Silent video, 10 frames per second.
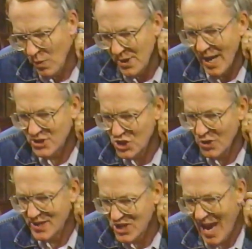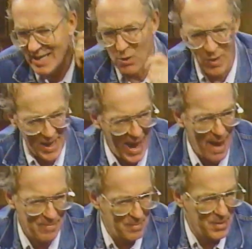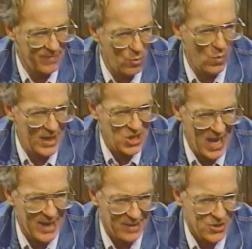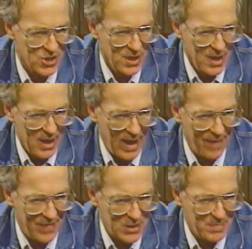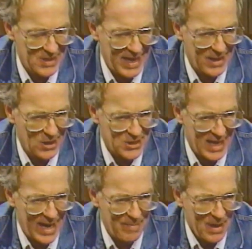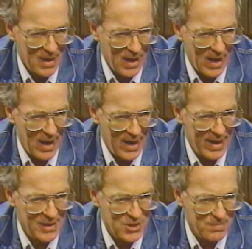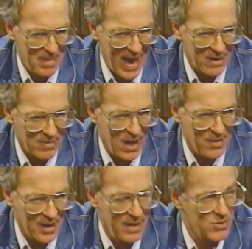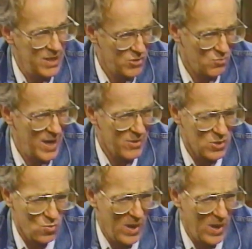we're not sure exactly what happened, but if it was Higgins at this particular time, Higgins' background, and he was a writer as